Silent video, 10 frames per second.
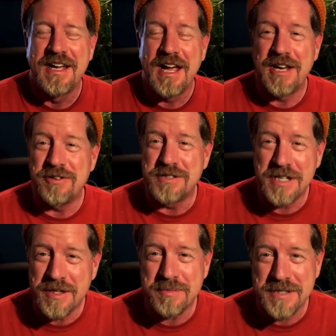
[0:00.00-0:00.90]
and you
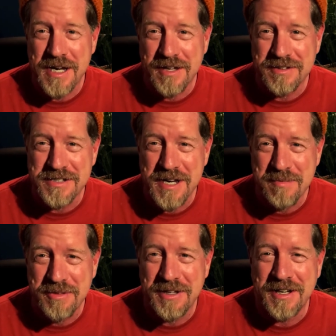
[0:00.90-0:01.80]
see them saying the
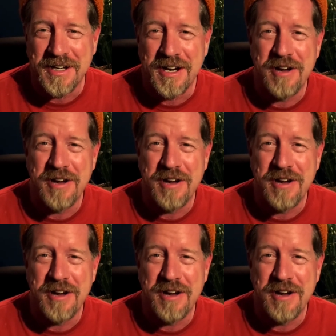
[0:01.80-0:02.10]
same thing.